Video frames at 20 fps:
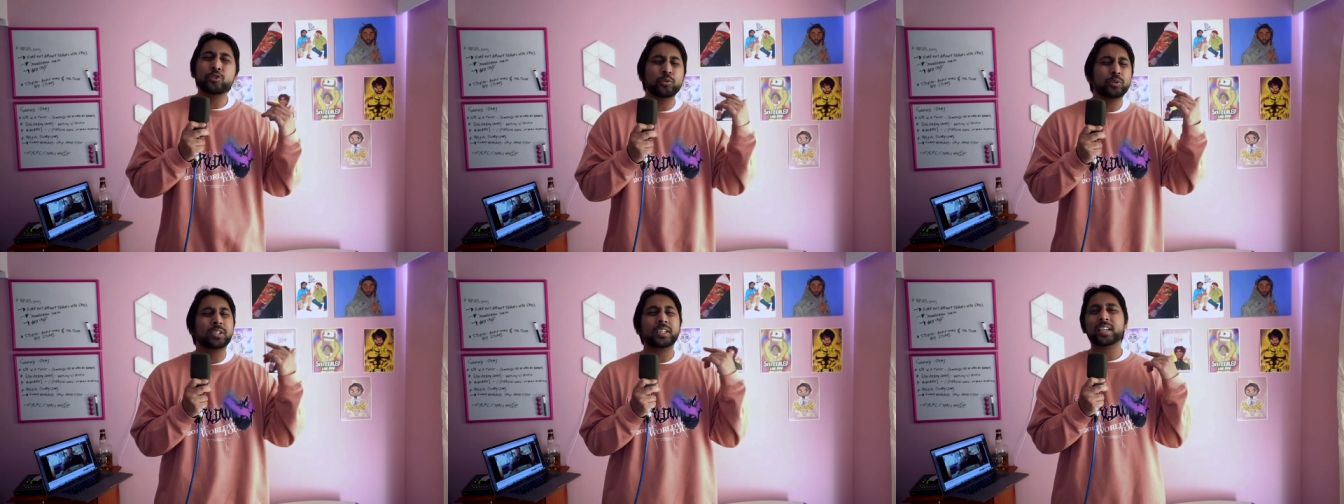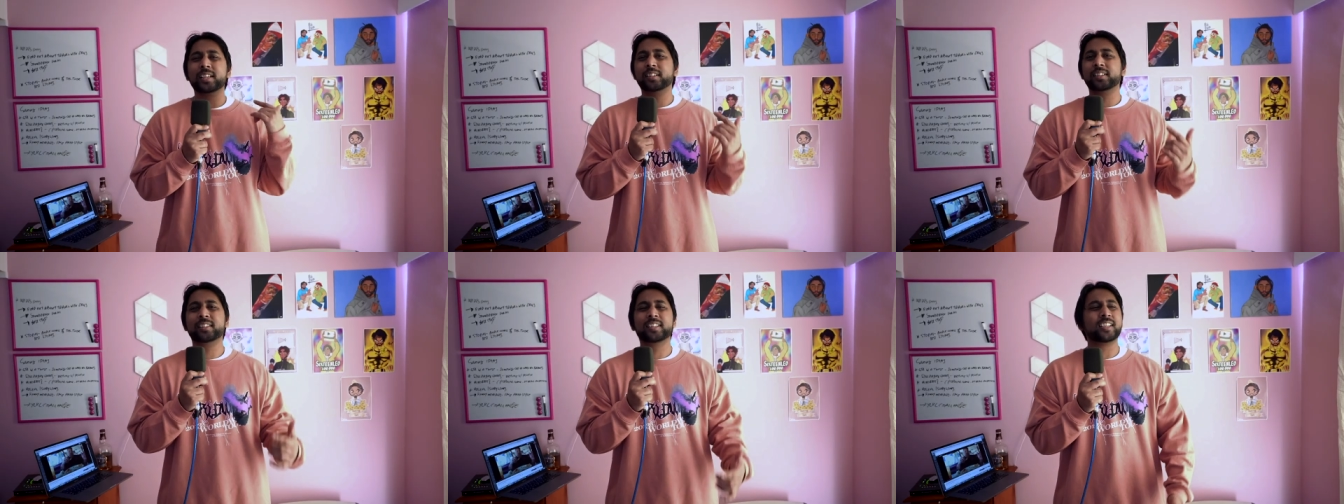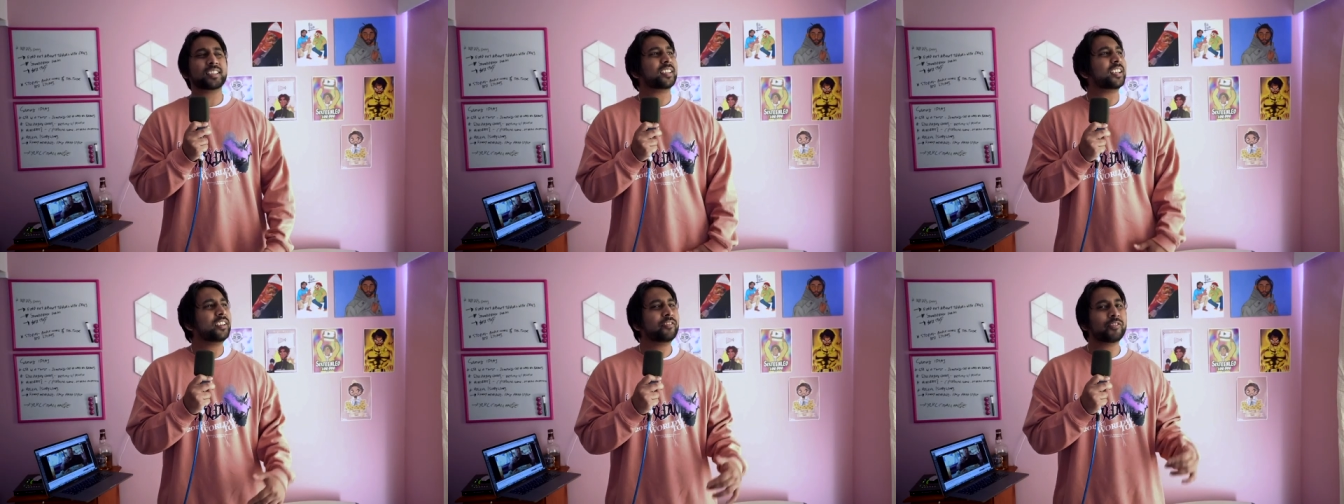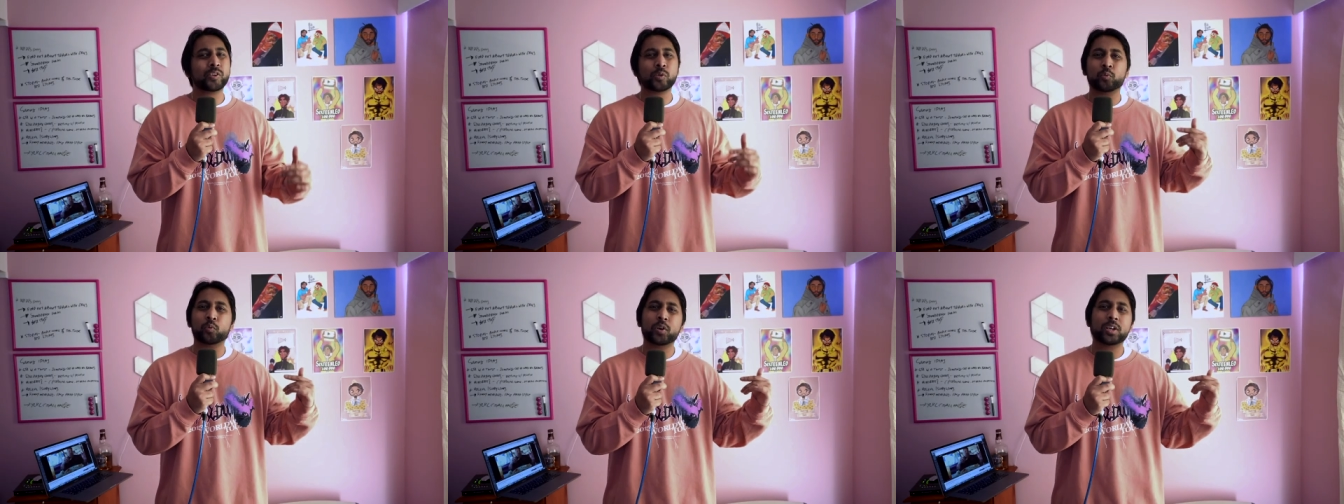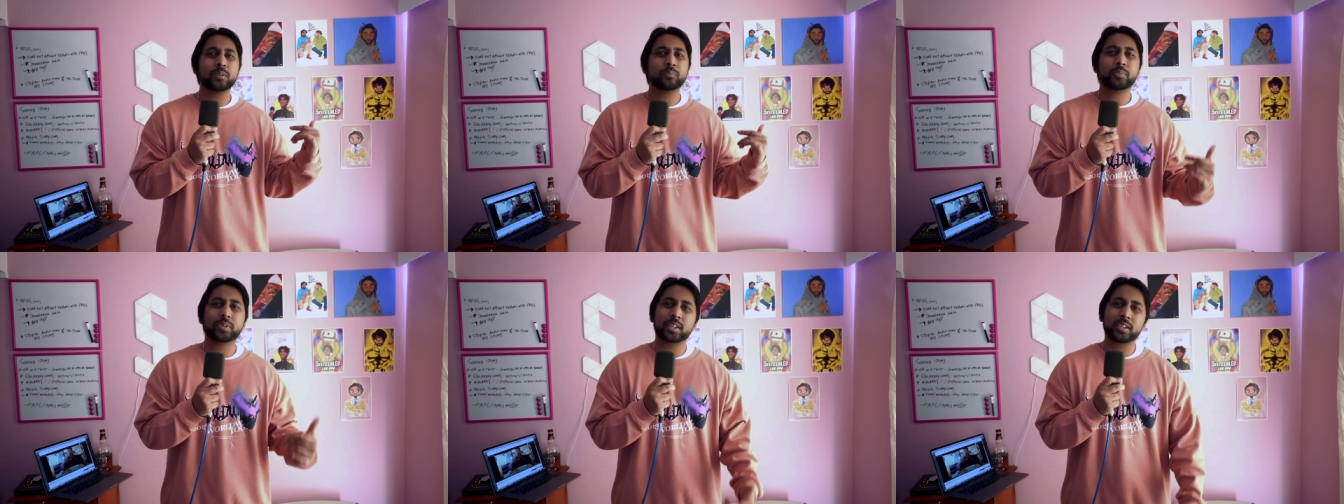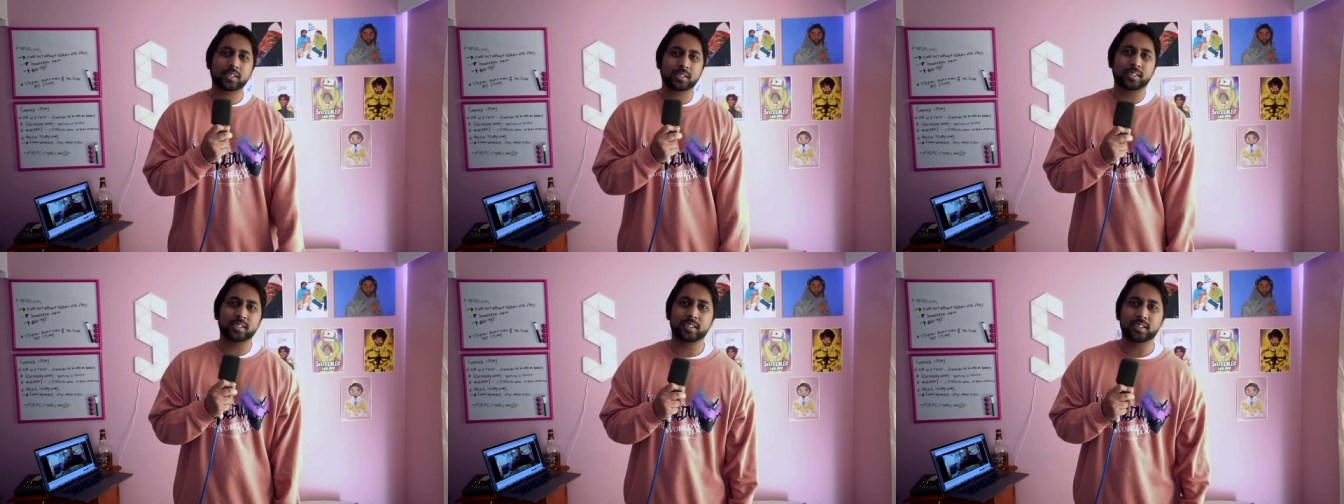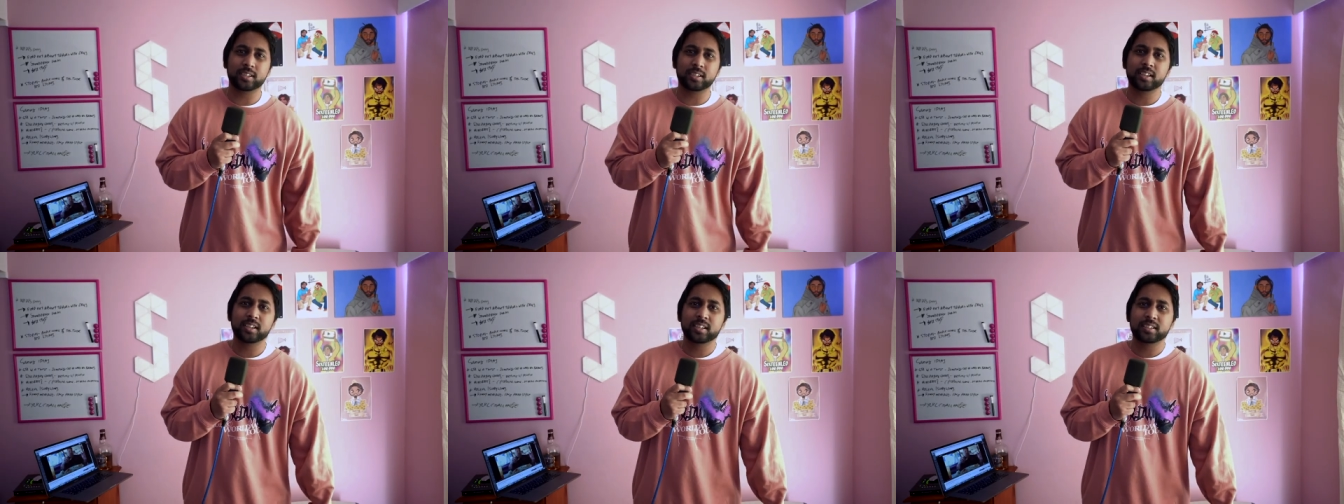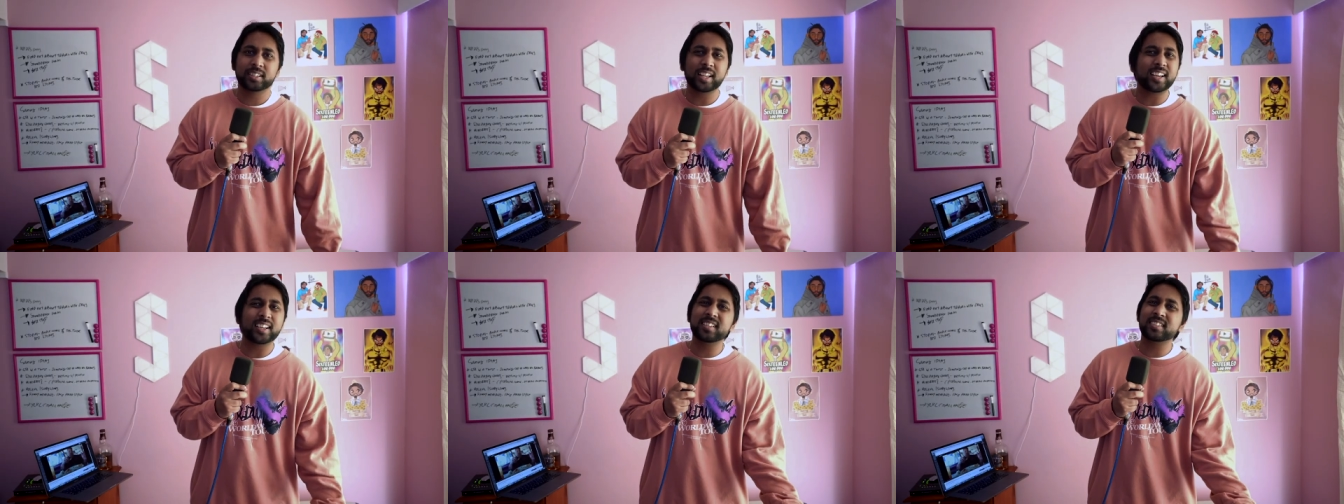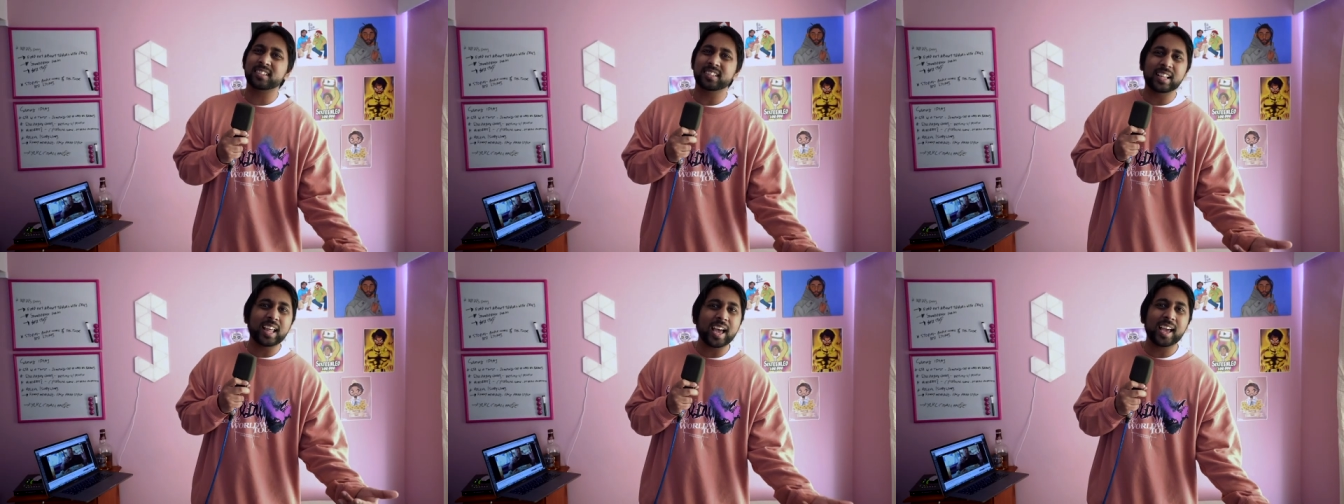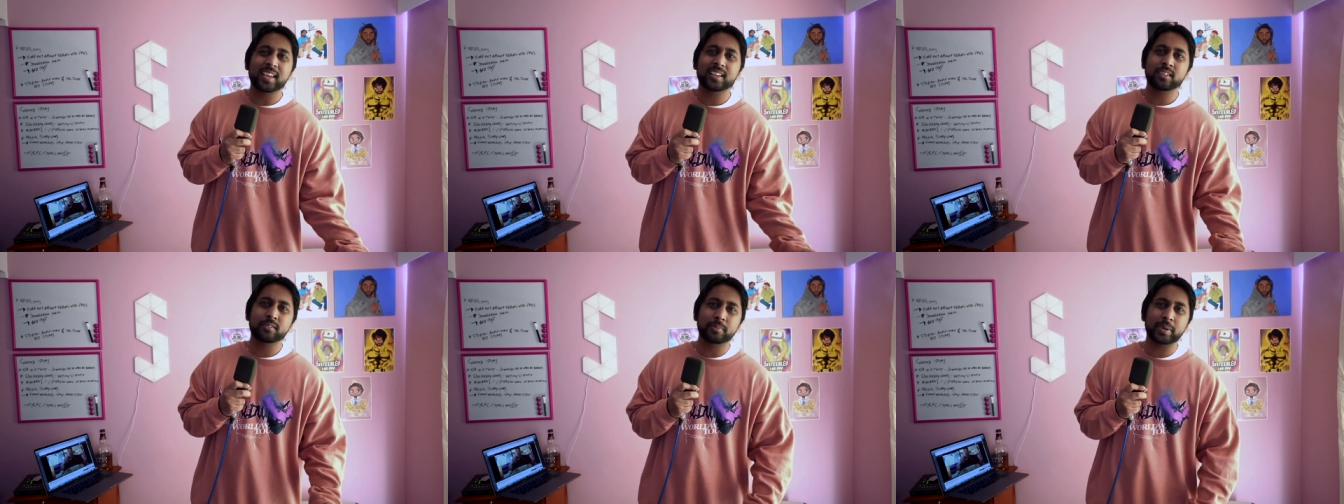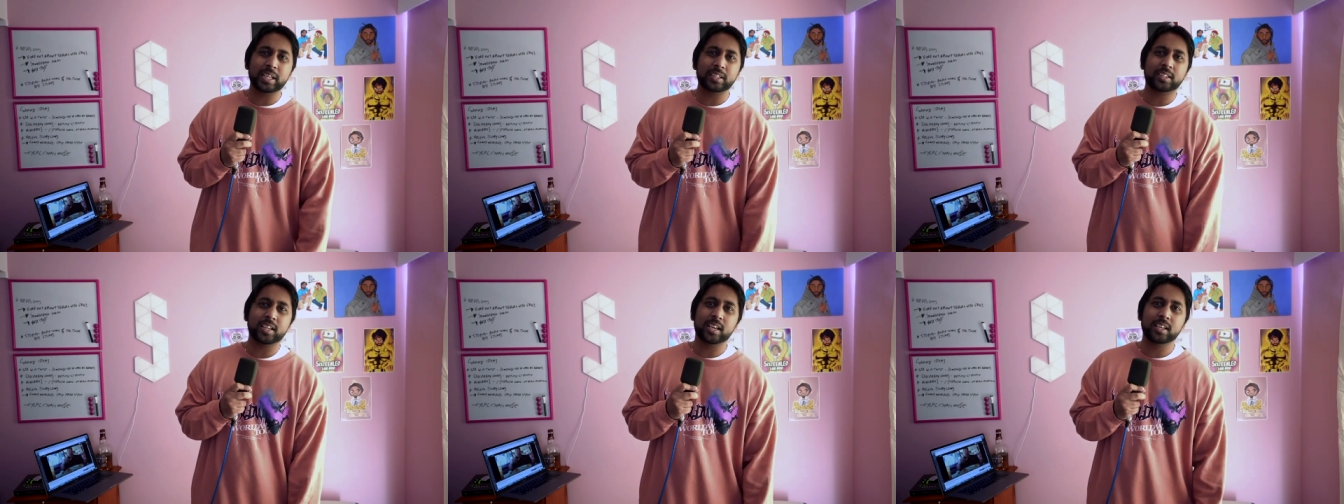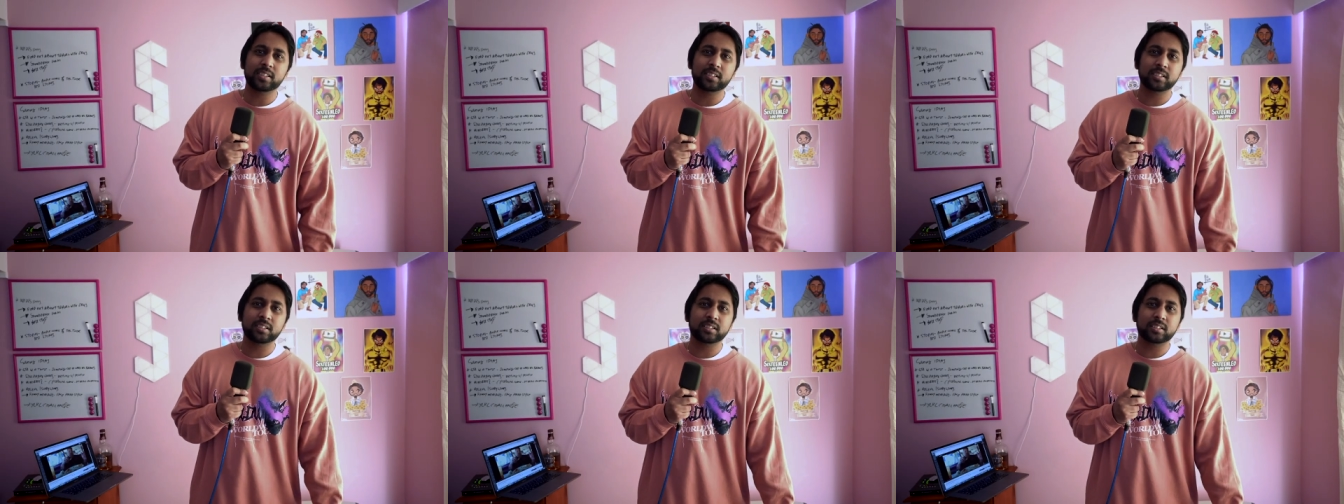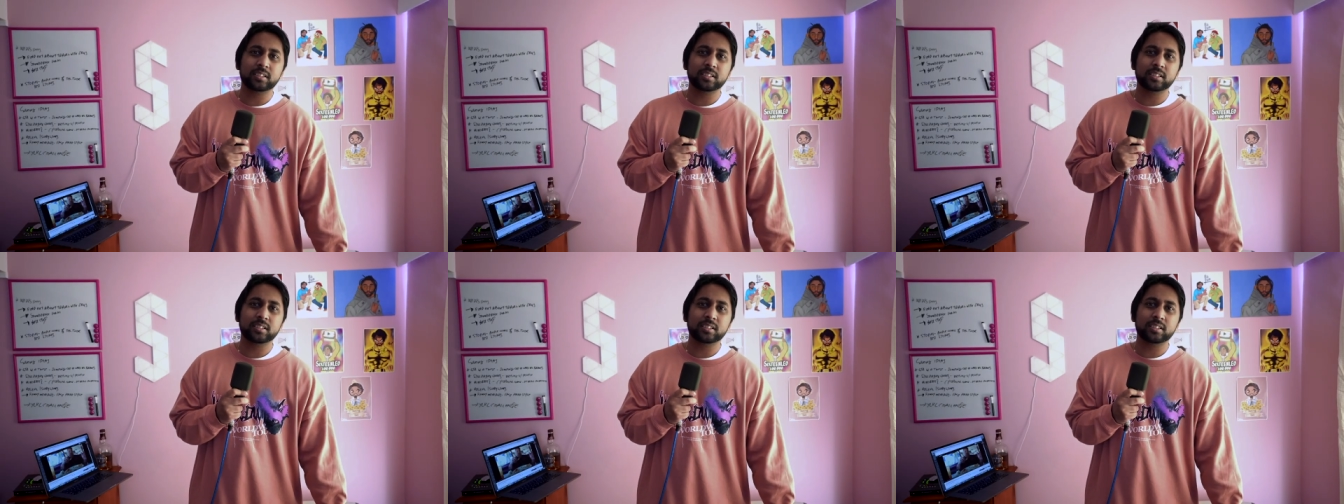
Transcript: you think there's even one person that is lying about that?